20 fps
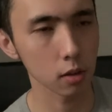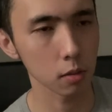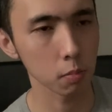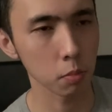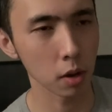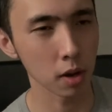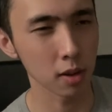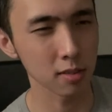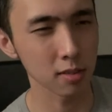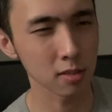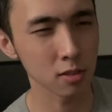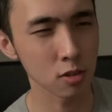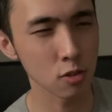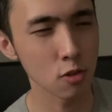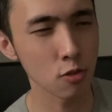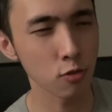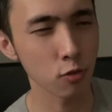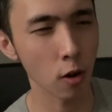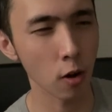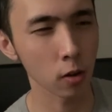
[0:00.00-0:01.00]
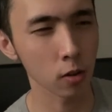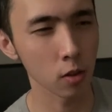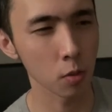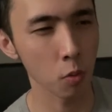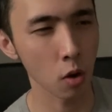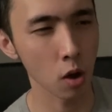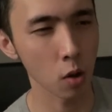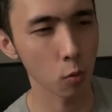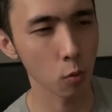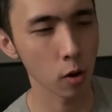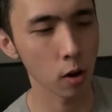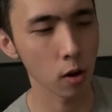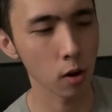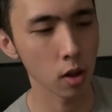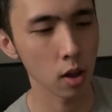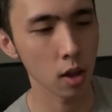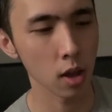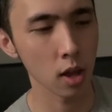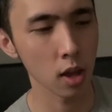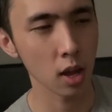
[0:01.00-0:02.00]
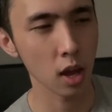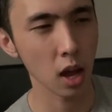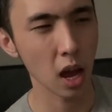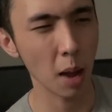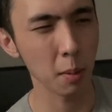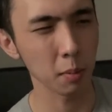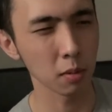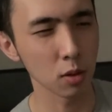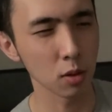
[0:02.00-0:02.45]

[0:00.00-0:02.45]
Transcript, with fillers: but it's too far to the point where I'm